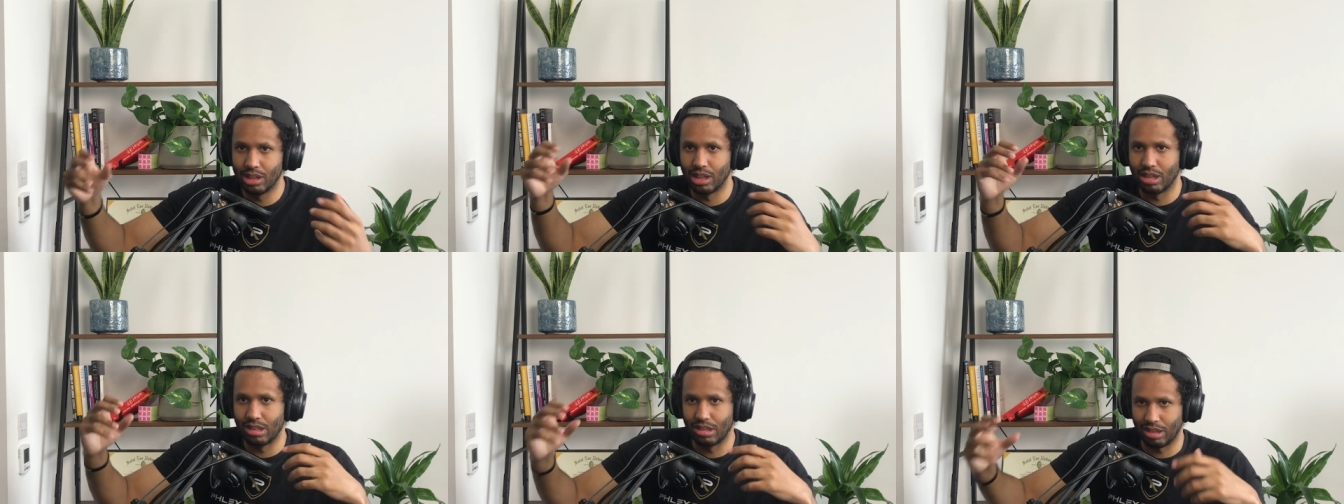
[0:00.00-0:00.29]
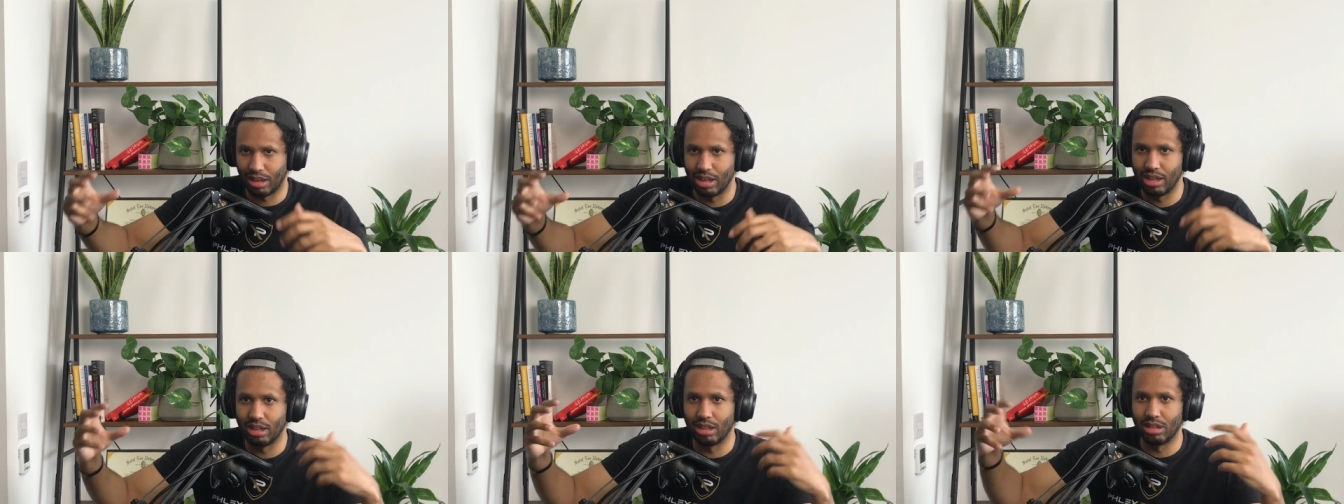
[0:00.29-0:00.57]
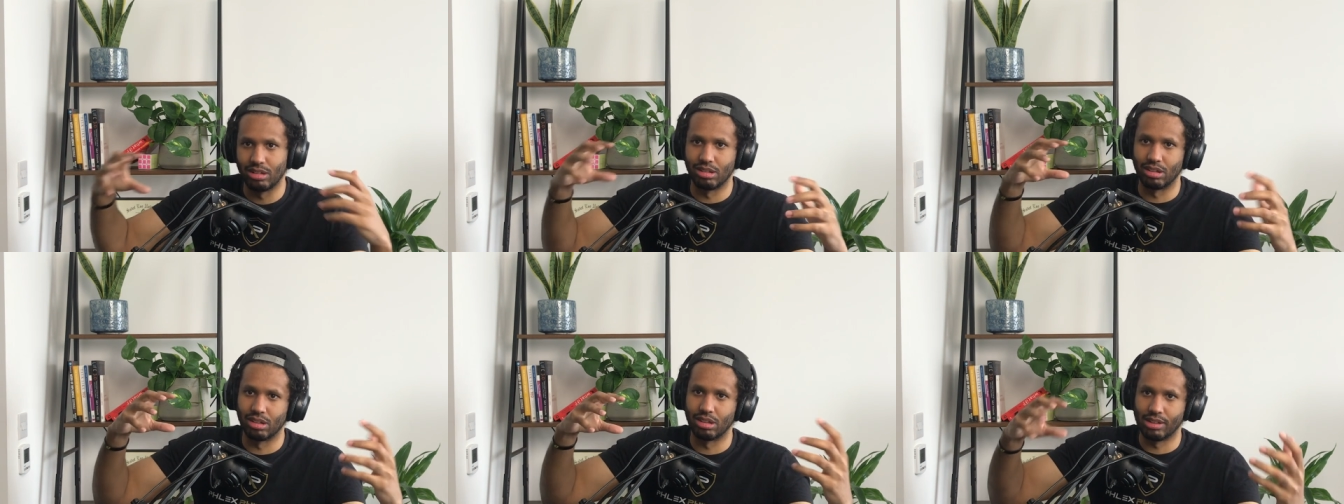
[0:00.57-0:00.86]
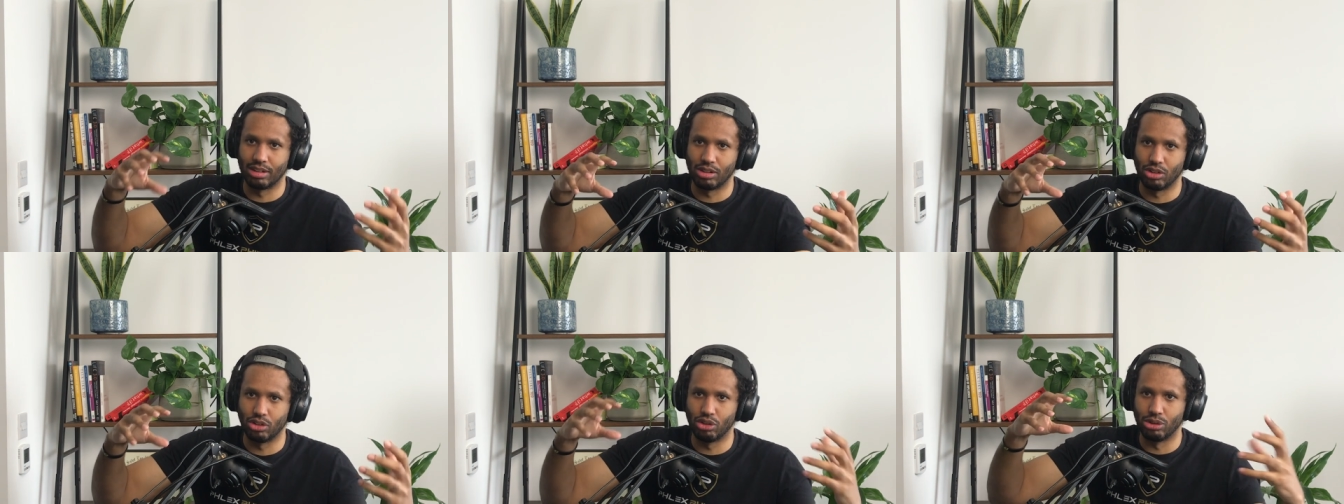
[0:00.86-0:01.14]
They take
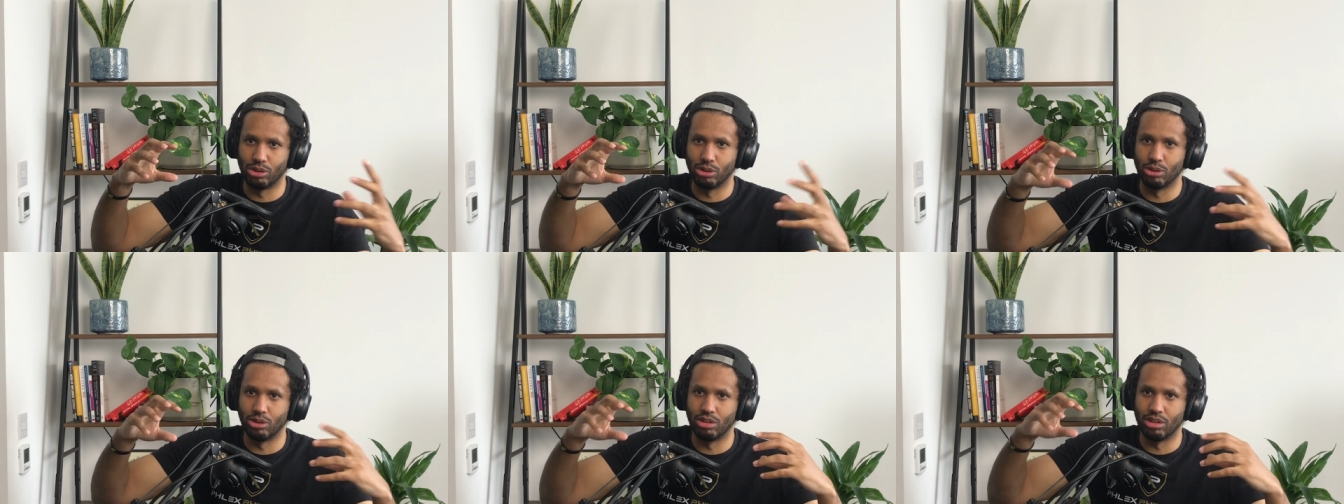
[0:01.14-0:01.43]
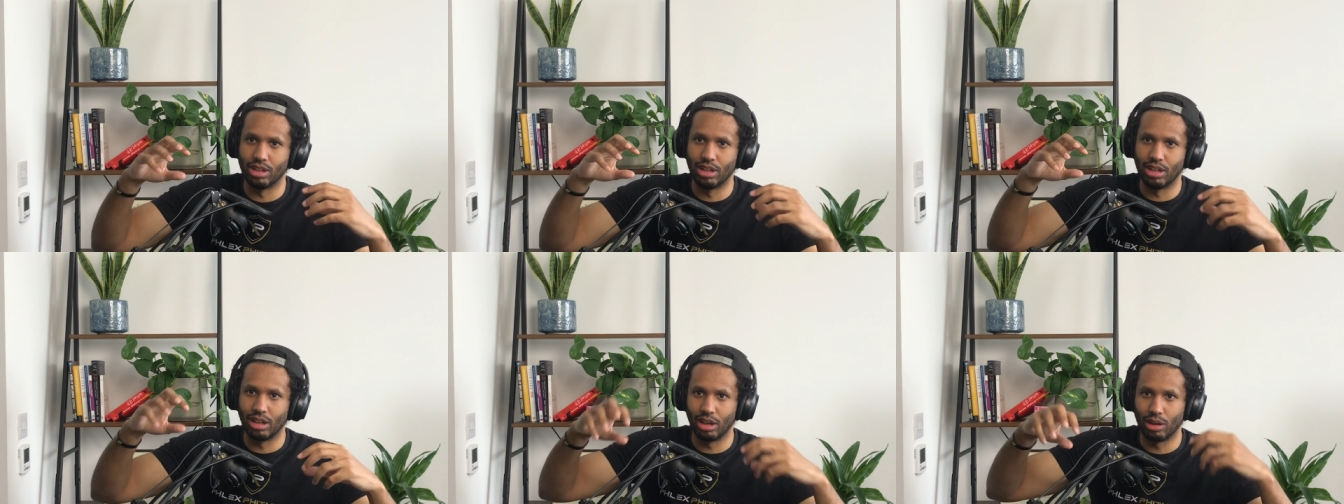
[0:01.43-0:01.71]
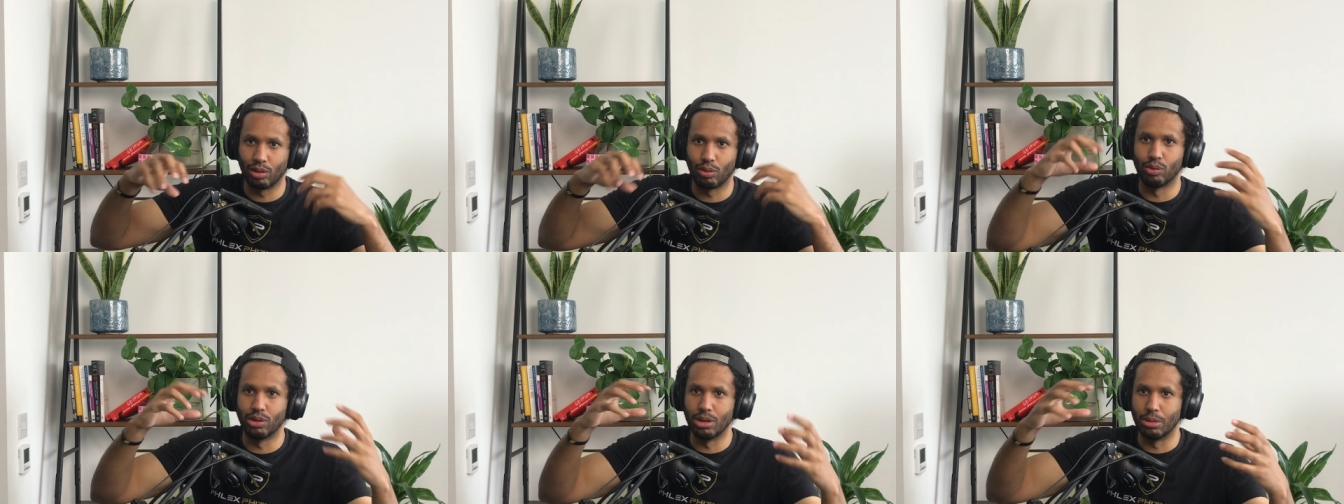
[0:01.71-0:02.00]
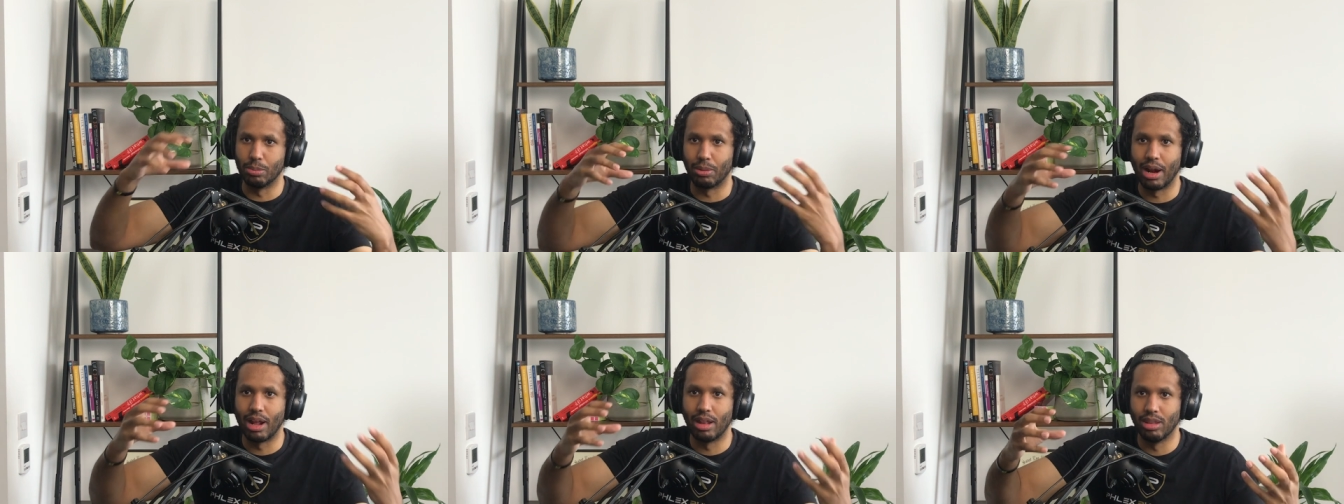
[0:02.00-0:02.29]
existing shoes and then, like,
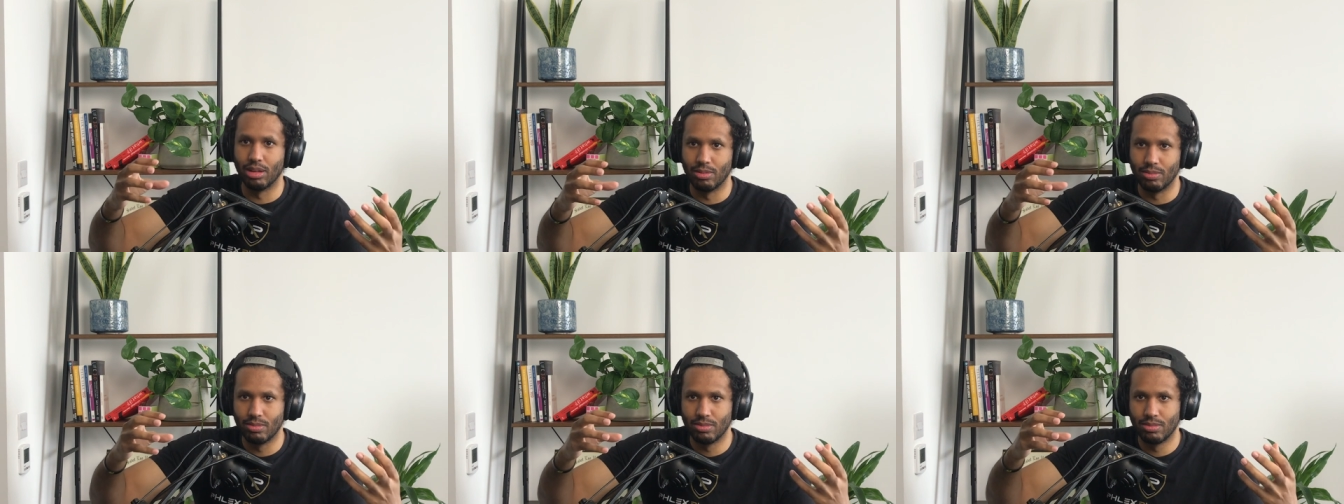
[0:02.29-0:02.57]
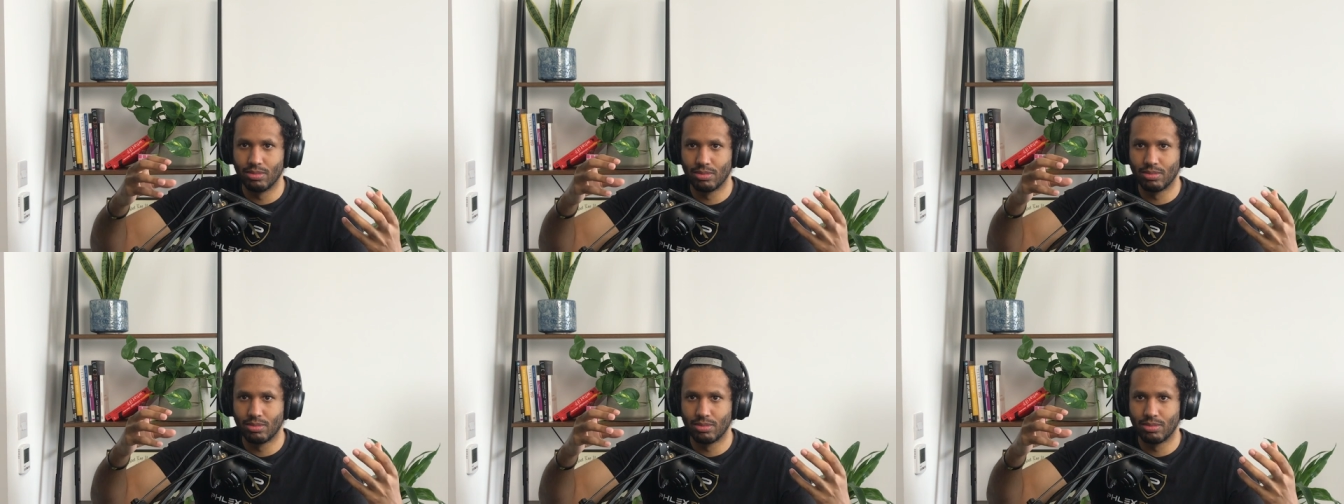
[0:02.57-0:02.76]
rebrand them